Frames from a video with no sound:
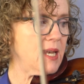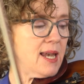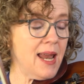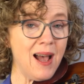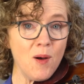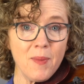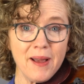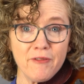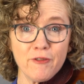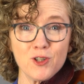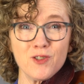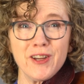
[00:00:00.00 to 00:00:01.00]
Now my
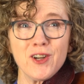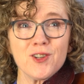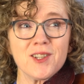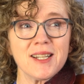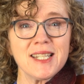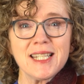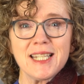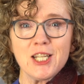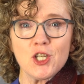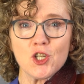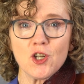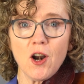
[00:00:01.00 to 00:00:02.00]
first finger is on C
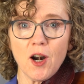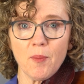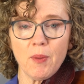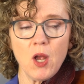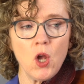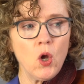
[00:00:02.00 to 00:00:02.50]
sharp.